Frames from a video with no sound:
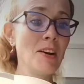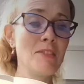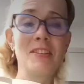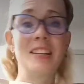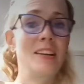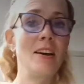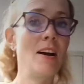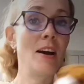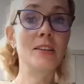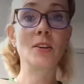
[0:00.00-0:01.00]
vinegar.
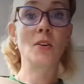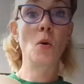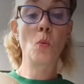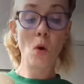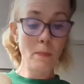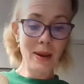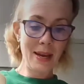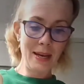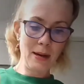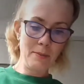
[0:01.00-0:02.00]
I don't know what
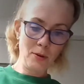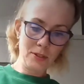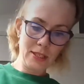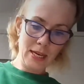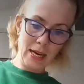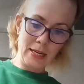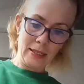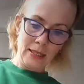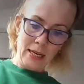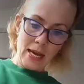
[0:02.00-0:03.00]
planet I'm on today.
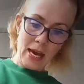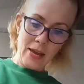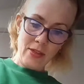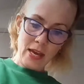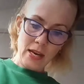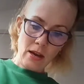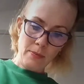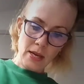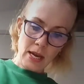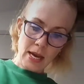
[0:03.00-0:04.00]
And then I'm
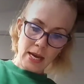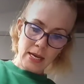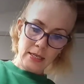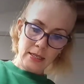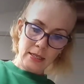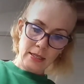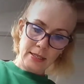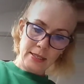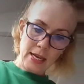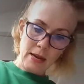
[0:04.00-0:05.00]
going to add the
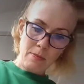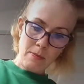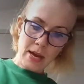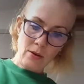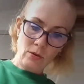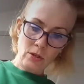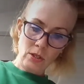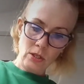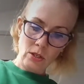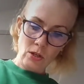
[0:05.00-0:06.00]
same amount
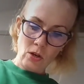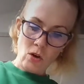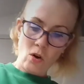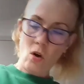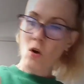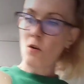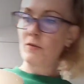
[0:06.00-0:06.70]
of